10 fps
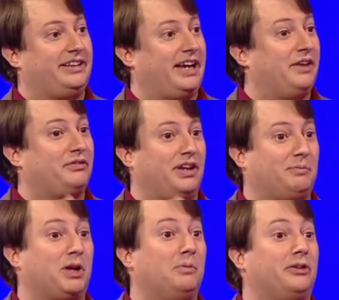need to have
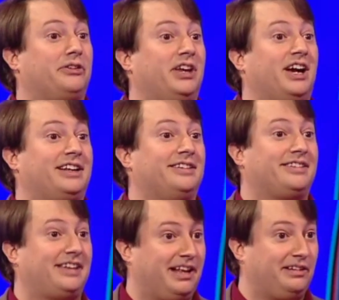some commodity I can
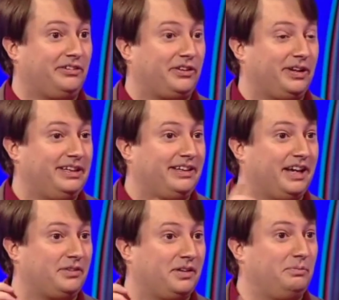sell, so I need to
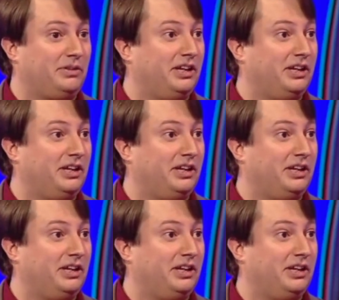have some